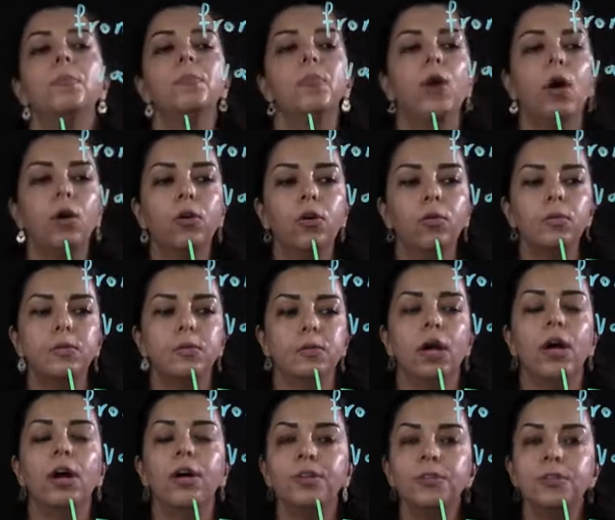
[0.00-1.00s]
borrows
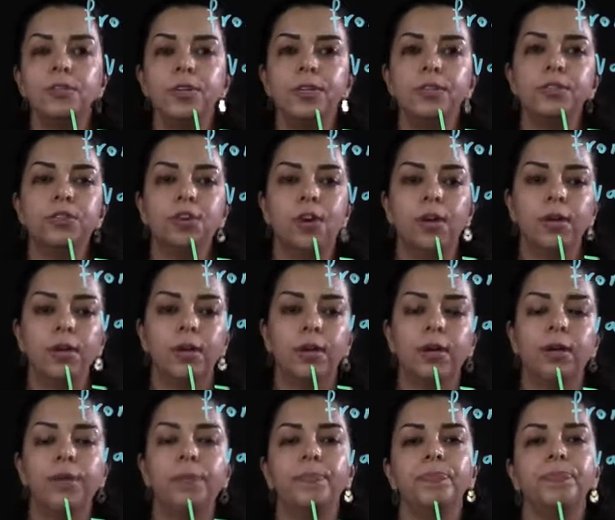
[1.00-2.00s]

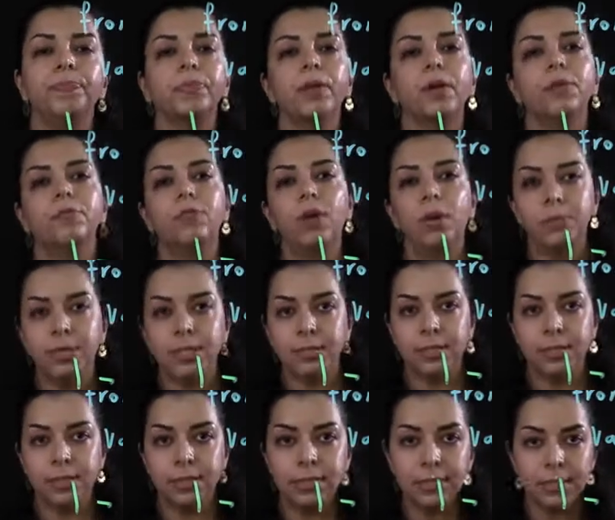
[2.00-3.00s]
$100 from his
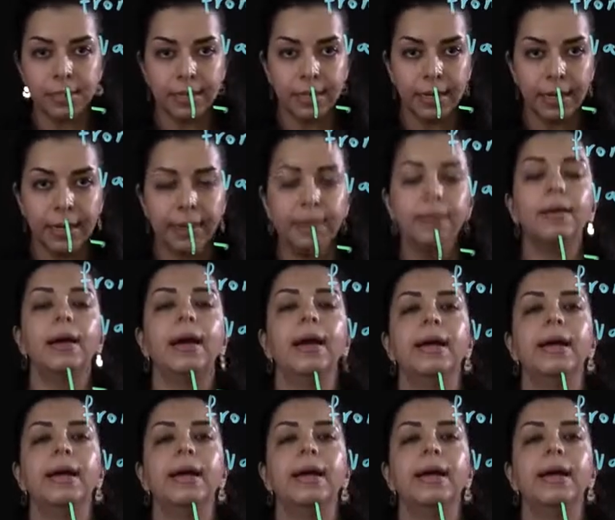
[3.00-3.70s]
sister,